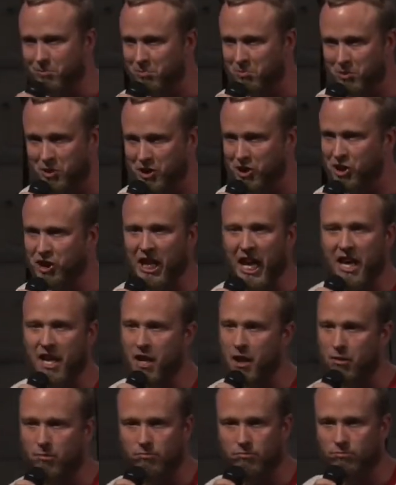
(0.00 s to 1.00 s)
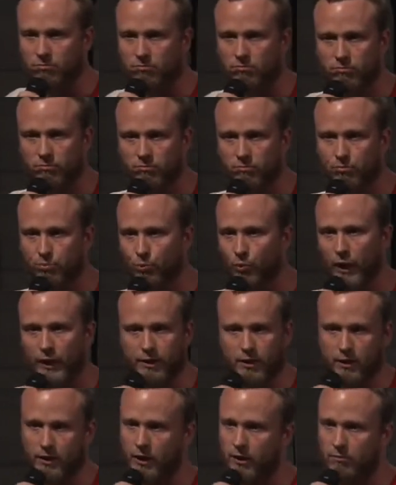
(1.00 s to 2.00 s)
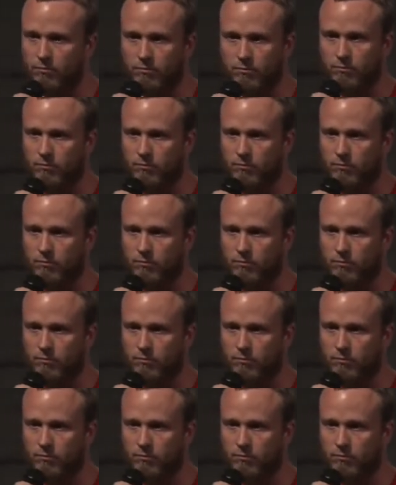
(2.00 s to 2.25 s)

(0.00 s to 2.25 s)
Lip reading: stay in, rest in.